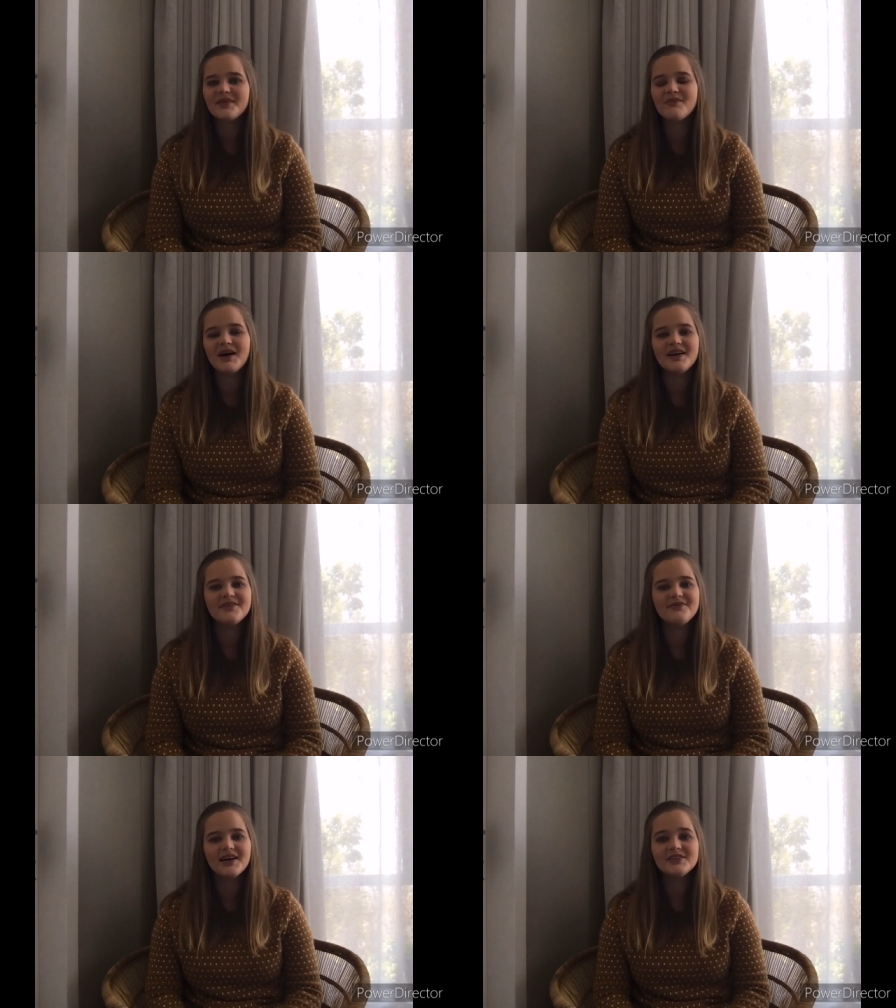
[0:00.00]
my
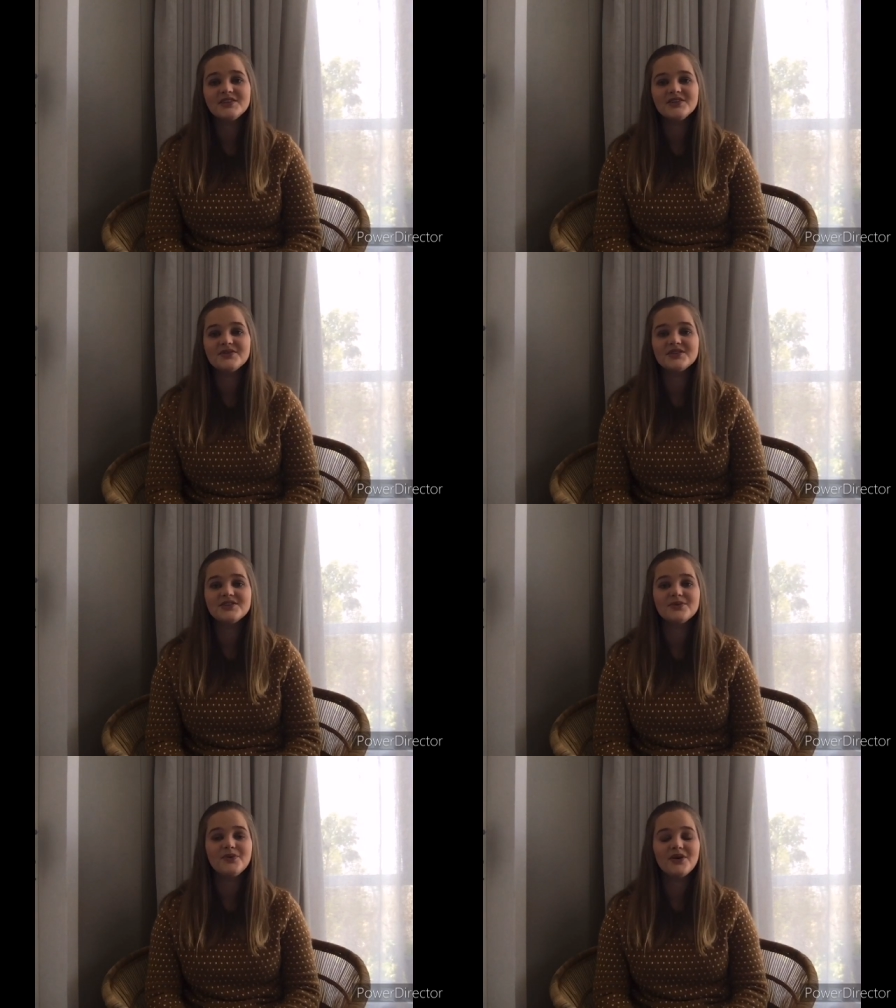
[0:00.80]
advice to you is
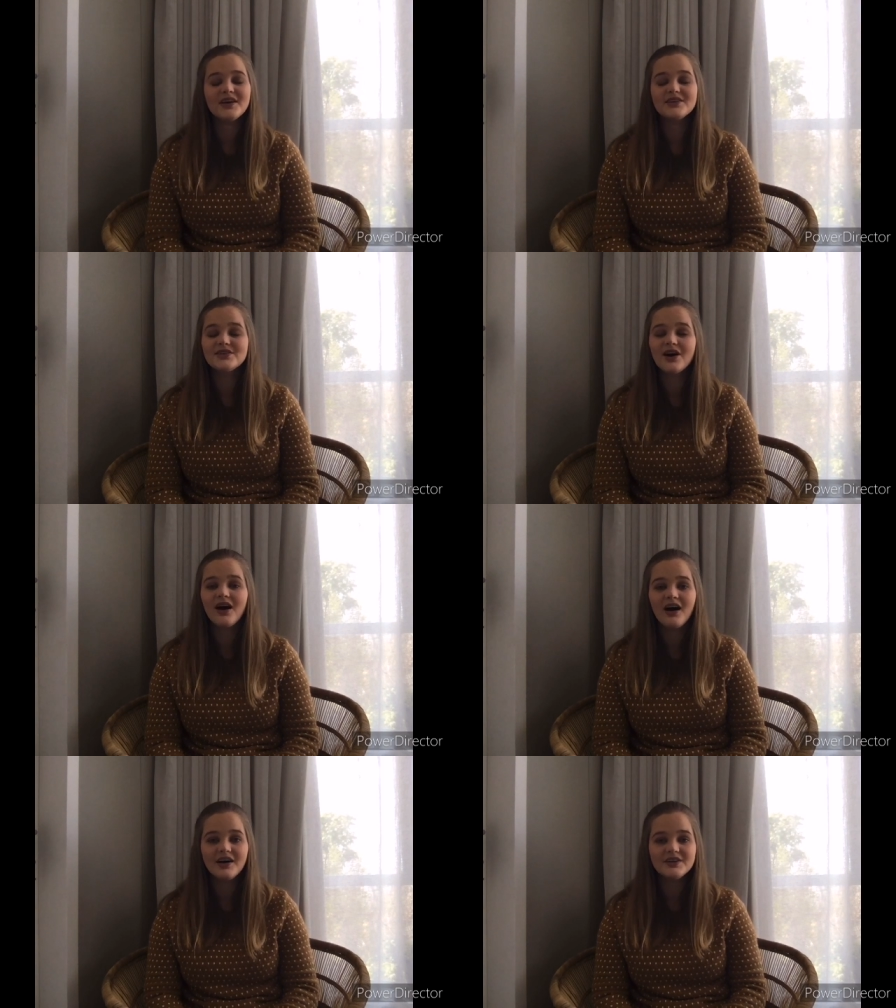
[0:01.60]
to work as
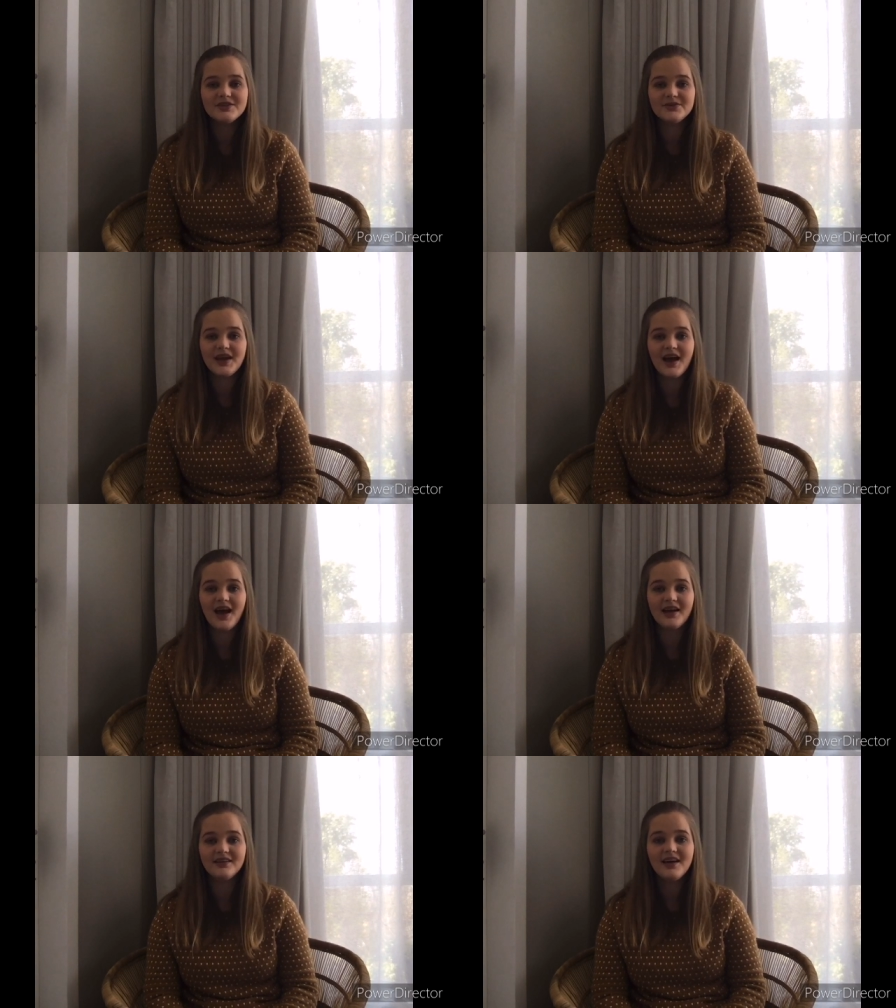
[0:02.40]
hard as you
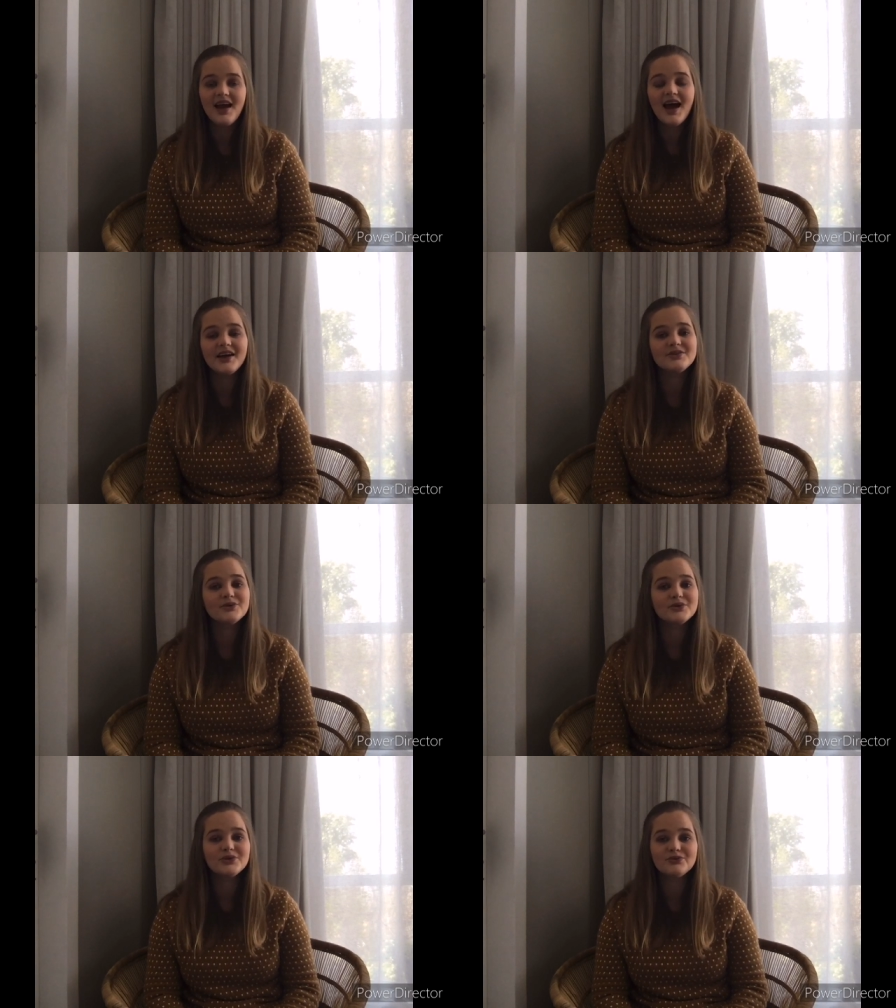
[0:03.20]
can and to
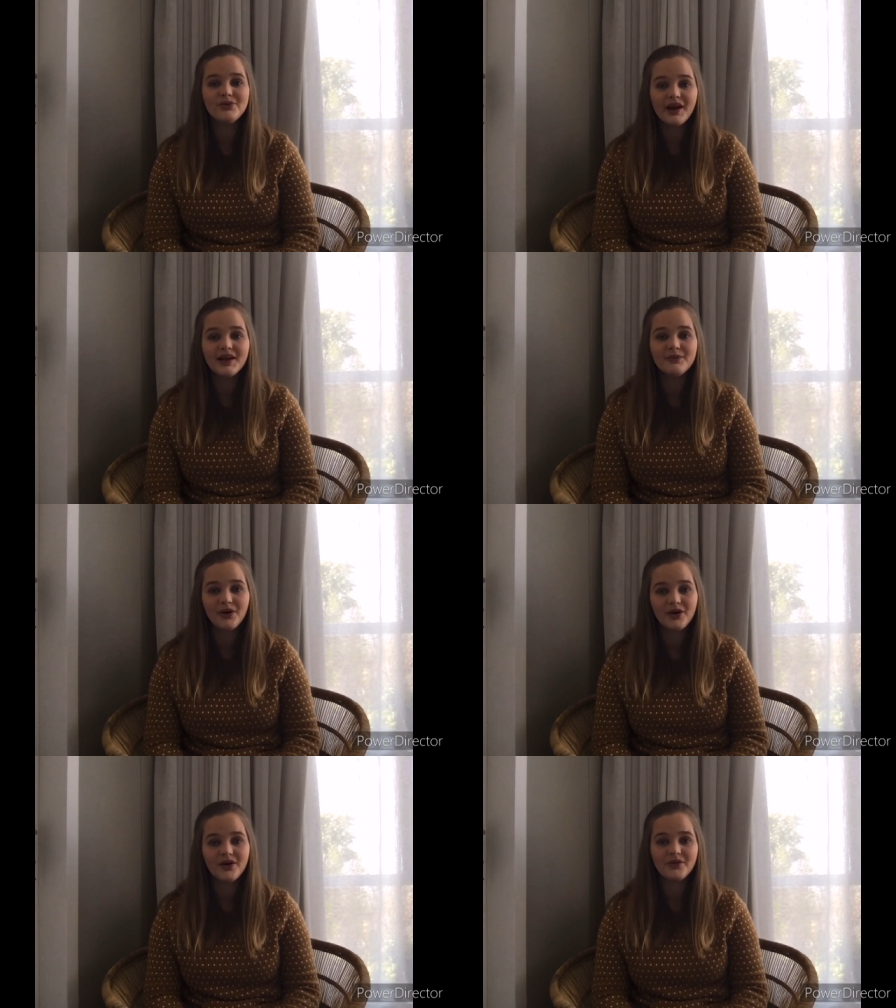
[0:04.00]
also really
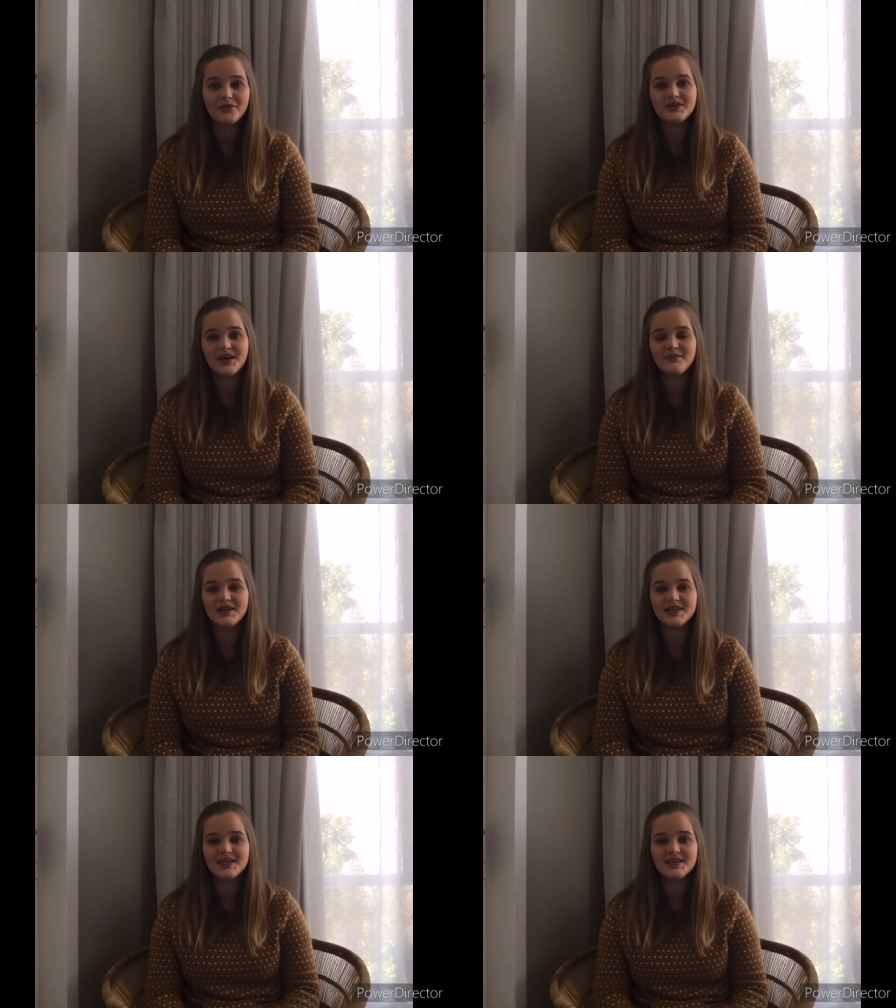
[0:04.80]
work on those
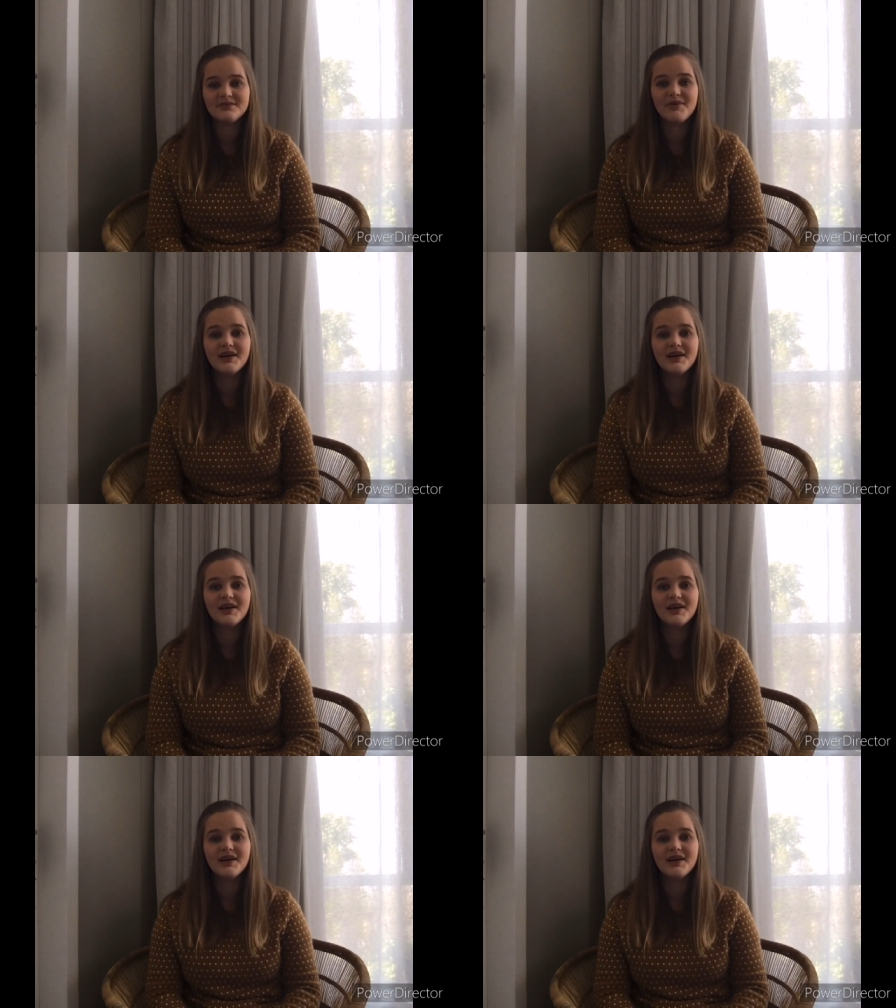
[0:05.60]
MBTs.